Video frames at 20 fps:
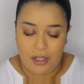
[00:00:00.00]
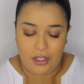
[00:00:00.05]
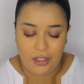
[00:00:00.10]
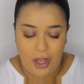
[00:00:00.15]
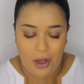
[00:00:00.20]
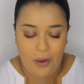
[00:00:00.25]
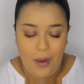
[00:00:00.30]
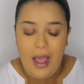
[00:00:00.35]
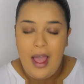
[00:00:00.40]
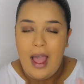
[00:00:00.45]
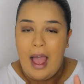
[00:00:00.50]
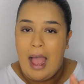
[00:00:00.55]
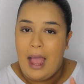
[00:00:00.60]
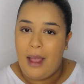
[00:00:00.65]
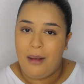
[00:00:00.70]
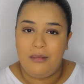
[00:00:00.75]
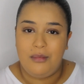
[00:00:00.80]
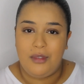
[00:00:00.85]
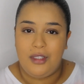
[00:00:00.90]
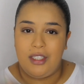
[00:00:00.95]
So
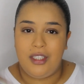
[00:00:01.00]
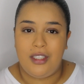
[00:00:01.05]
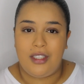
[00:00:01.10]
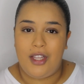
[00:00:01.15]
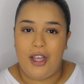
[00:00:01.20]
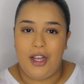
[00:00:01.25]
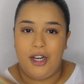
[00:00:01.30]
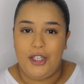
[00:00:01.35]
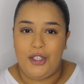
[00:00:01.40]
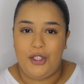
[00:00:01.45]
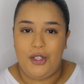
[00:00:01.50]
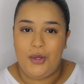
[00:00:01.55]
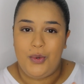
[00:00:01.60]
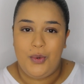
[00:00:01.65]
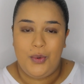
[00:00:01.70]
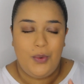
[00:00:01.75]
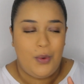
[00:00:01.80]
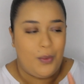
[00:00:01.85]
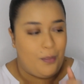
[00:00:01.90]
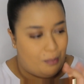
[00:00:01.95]
I'm just gonna
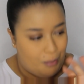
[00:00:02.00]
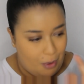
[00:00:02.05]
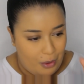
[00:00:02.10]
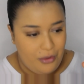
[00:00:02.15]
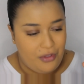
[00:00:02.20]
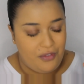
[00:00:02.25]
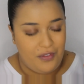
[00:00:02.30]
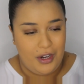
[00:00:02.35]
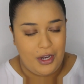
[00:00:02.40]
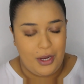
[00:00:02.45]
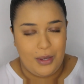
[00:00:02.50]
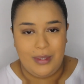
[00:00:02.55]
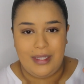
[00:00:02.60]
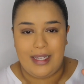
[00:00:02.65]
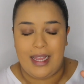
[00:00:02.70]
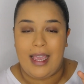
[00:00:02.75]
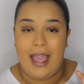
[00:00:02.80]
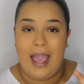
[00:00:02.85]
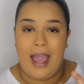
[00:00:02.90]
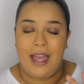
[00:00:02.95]
do both
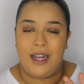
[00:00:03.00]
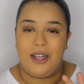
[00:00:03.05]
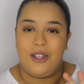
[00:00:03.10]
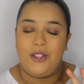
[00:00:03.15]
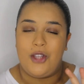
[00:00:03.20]
videos again.